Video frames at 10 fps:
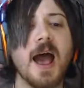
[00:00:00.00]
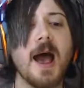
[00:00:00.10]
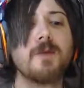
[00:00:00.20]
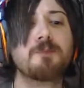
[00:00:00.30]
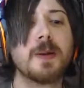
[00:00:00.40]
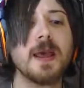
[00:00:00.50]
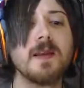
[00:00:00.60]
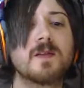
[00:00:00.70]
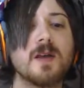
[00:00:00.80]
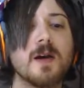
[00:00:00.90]
I've
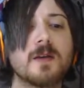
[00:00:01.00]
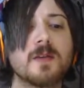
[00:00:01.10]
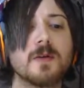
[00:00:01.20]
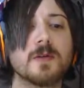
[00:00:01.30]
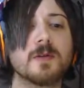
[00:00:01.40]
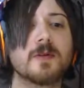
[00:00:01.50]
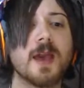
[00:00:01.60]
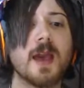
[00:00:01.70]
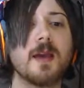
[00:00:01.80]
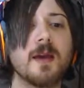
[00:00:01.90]
played Dark Souls,
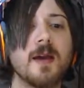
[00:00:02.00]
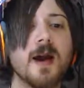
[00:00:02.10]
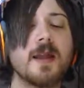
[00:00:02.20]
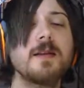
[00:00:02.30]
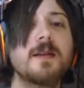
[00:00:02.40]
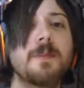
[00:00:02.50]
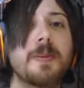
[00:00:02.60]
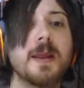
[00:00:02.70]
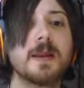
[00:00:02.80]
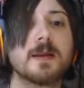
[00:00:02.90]
okay? I didn't
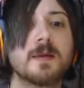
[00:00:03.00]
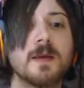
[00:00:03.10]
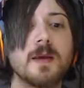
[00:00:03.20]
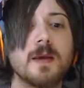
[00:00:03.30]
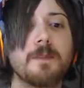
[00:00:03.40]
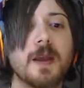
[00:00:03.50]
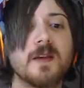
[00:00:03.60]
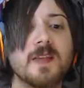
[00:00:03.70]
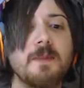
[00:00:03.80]
complete it because I'm